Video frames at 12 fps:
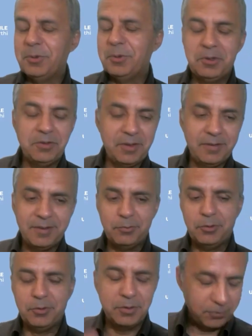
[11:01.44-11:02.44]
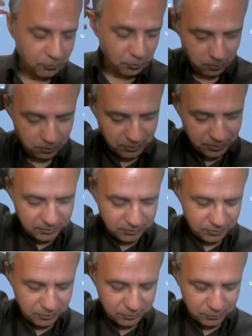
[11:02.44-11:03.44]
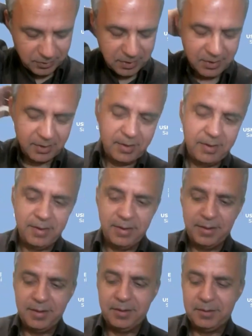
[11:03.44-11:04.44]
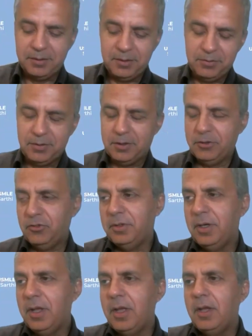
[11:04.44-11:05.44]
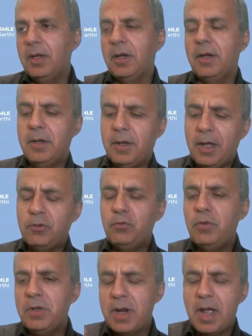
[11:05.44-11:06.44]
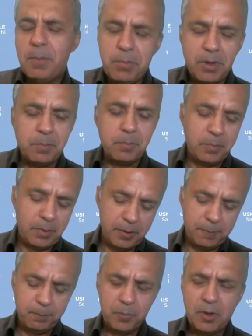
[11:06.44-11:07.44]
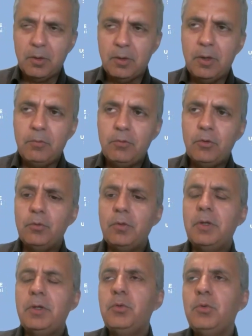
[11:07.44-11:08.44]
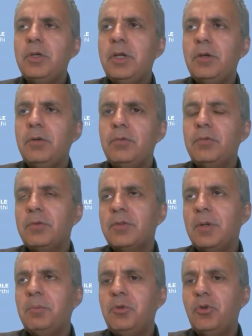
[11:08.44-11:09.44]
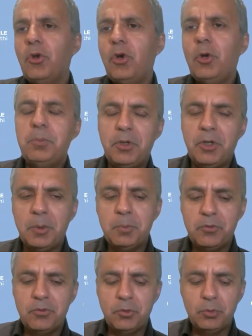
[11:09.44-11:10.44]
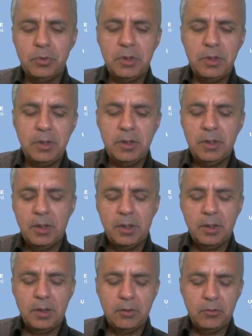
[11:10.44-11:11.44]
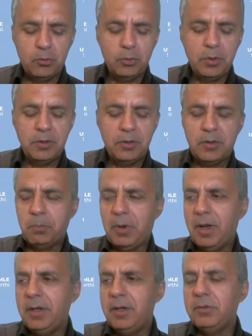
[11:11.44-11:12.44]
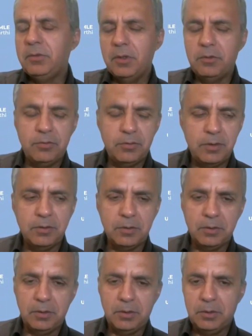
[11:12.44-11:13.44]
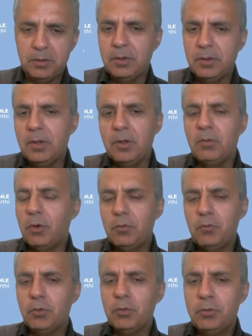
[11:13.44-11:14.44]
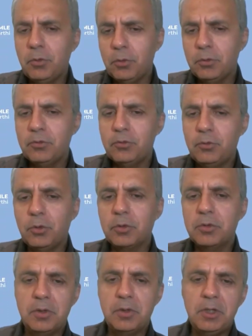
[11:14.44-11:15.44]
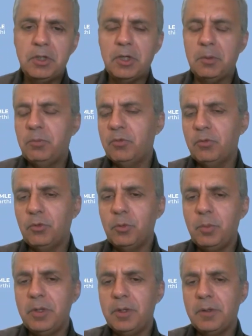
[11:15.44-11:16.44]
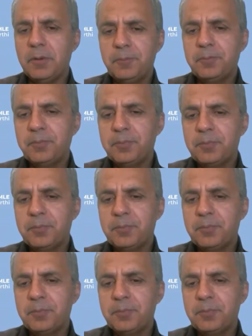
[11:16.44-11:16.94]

Thank you very much, Elsa, for this comprehensive discussion. As we wrap up, if you were to give some top tips to the students applying in this season, you know, what would those two or three tips would be?